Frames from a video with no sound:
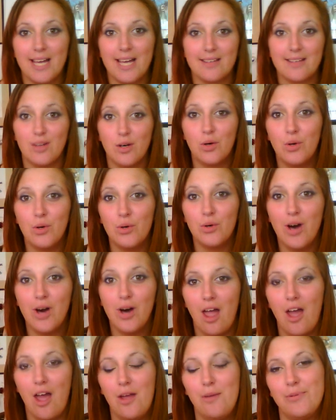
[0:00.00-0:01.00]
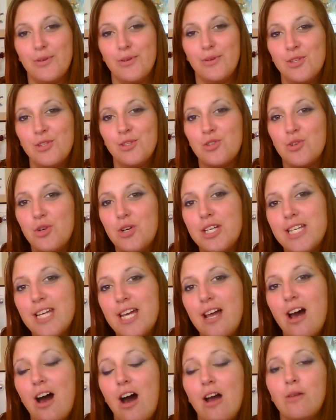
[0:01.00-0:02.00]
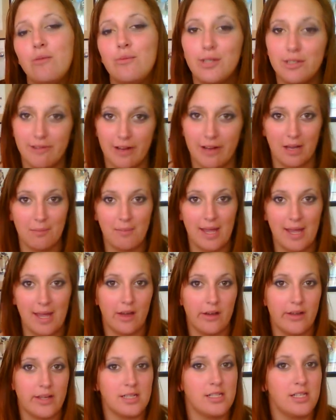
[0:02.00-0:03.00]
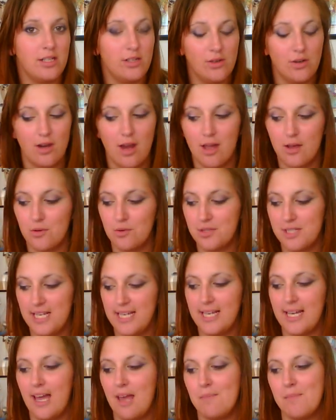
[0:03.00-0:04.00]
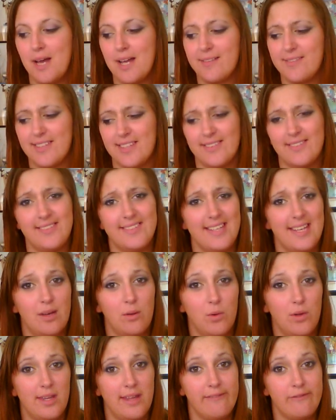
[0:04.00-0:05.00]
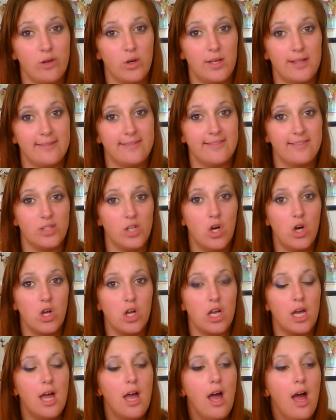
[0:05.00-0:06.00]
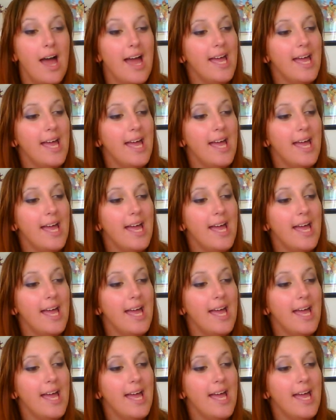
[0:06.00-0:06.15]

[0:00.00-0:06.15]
Maxx haul. I hope you enjoyed it. I would recommend going to your local TK Maxx and seeing what they've got in stock.